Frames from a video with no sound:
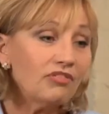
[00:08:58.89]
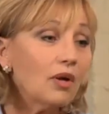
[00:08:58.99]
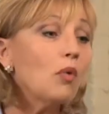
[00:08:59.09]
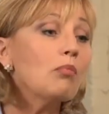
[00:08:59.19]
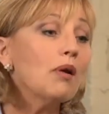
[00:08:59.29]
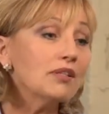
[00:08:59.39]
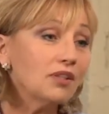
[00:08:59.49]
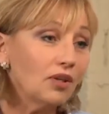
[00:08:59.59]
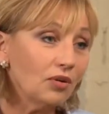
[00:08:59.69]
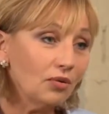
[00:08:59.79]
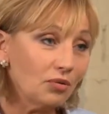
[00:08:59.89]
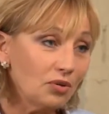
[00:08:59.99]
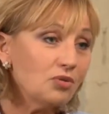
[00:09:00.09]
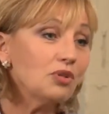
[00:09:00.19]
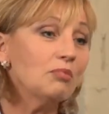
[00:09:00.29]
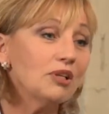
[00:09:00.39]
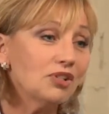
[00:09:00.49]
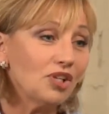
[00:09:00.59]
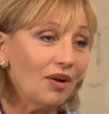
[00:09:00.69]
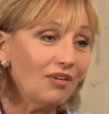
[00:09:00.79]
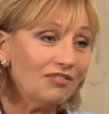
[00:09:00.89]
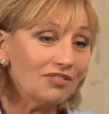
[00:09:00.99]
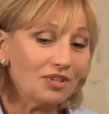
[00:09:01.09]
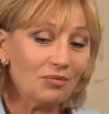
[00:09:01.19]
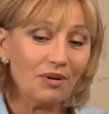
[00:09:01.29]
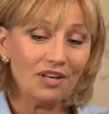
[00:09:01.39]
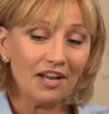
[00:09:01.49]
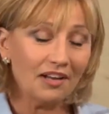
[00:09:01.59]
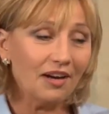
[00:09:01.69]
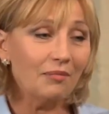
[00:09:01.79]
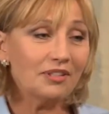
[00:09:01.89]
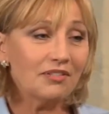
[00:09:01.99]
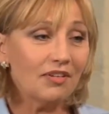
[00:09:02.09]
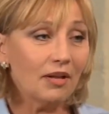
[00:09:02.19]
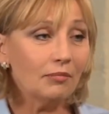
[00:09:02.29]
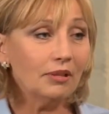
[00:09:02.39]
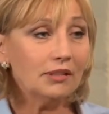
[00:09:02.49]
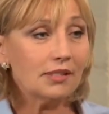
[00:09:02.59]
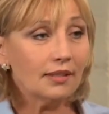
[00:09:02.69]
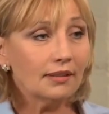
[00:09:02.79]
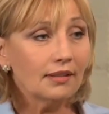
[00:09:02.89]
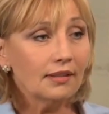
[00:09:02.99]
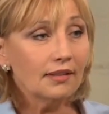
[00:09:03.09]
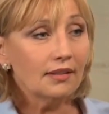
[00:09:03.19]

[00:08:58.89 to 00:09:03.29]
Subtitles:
federal prosecutor who used to be a sheriff to run economic development, and